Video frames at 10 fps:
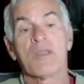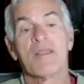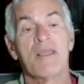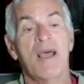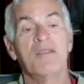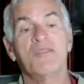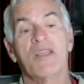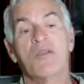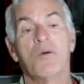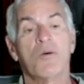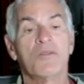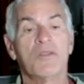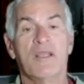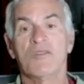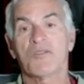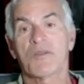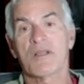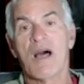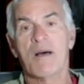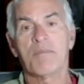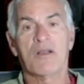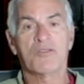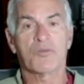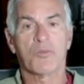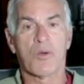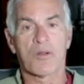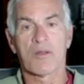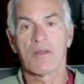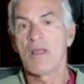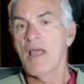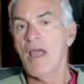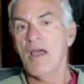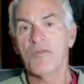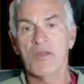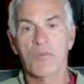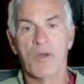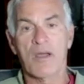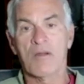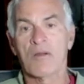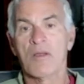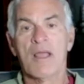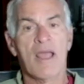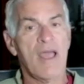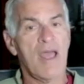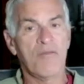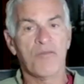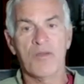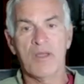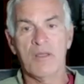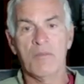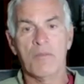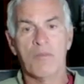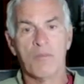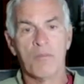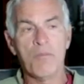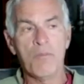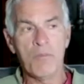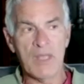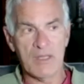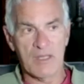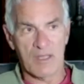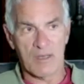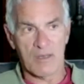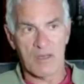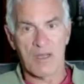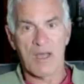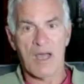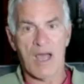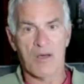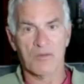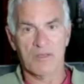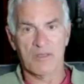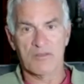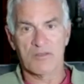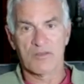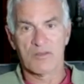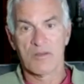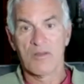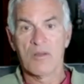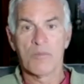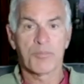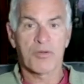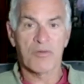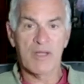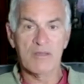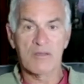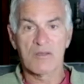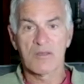That is, they call it the Israel-Hamas war. Everywhere, every media outlet, print,